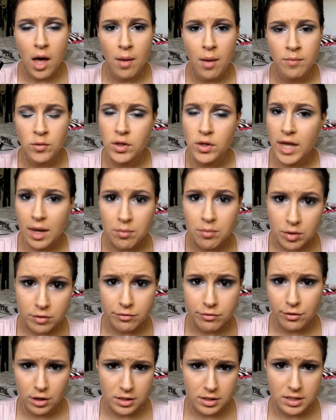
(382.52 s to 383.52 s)
You can't put
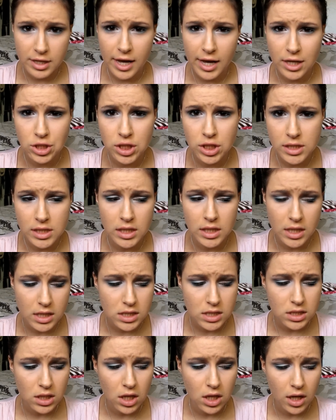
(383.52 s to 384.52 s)
false lashes in
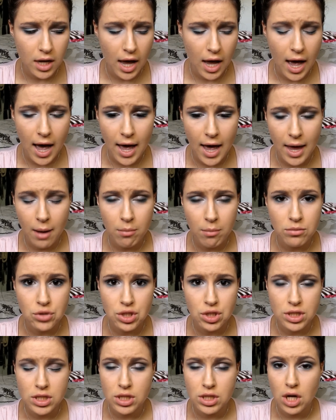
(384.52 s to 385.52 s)
this look. I'm
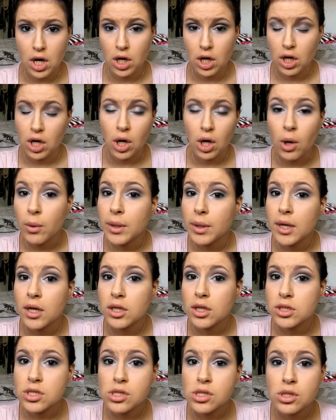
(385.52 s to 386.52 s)
just not
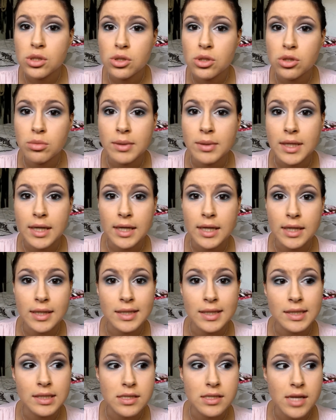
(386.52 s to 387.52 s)
going to
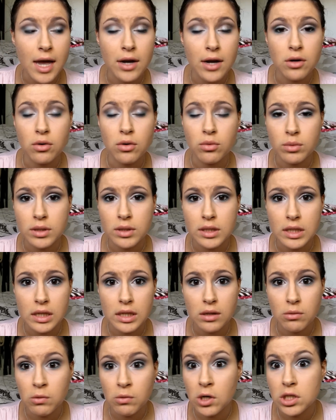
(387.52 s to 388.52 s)
because I don't
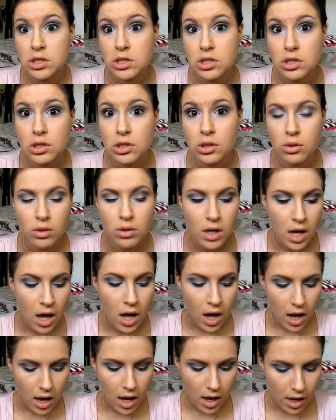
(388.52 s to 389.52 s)
really want to.
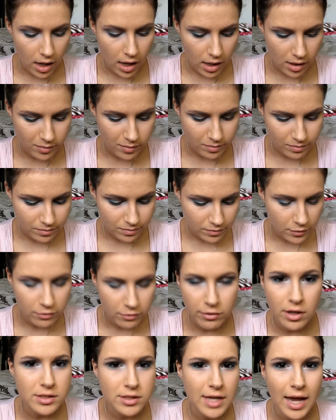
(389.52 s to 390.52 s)

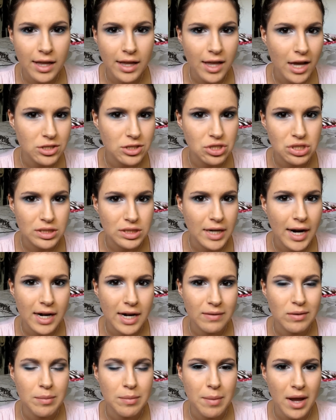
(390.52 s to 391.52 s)
False eyelashes are kind
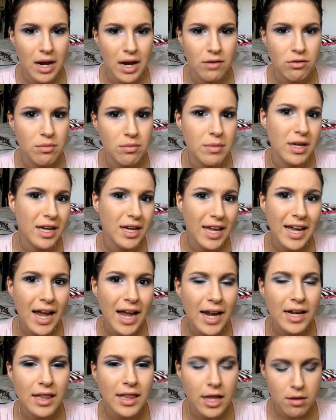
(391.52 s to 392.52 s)
of a pain for me, and I
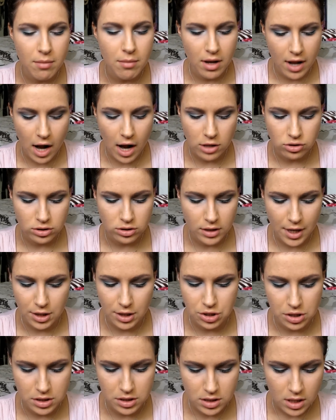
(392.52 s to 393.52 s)
kind of like my natural
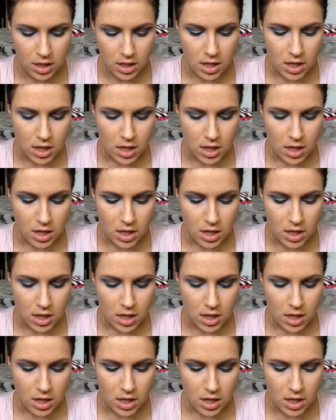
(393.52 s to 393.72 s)
lashes.